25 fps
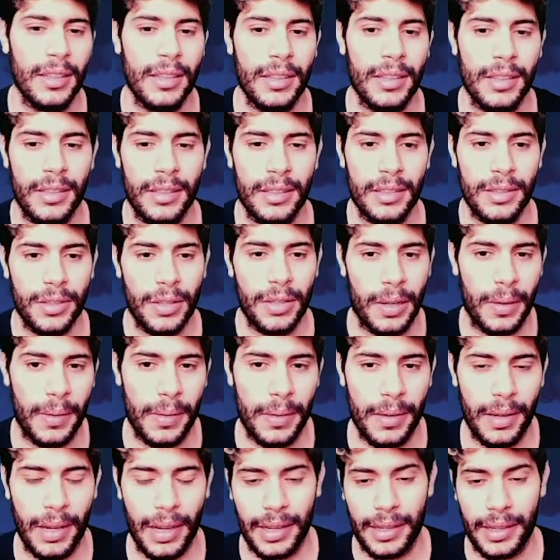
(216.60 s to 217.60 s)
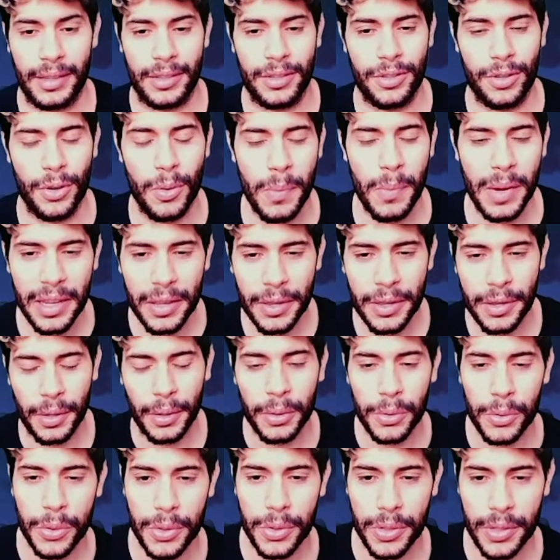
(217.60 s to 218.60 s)
It's like so many
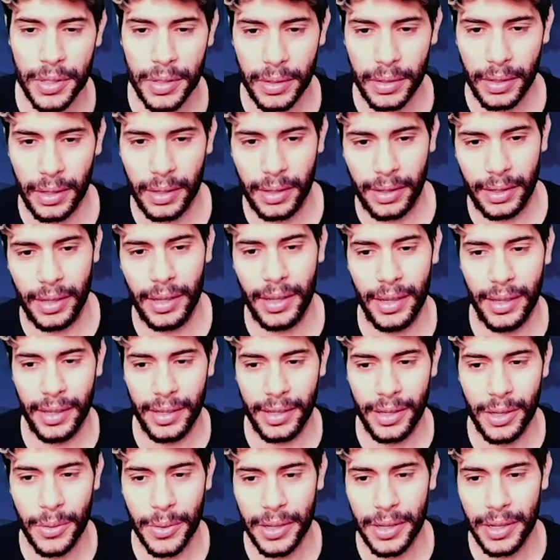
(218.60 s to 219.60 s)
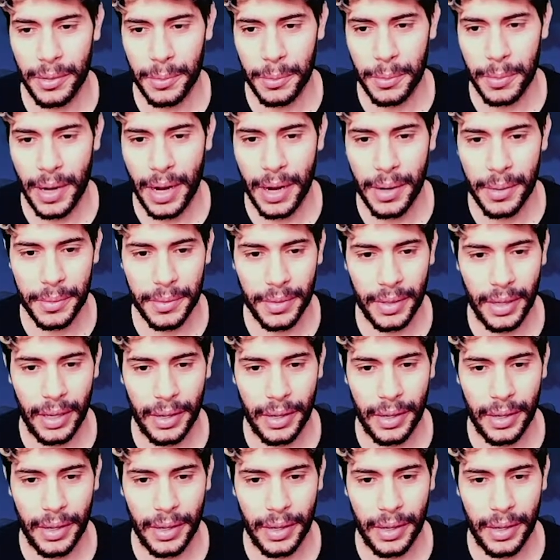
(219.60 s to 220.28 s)
Thunders going around that I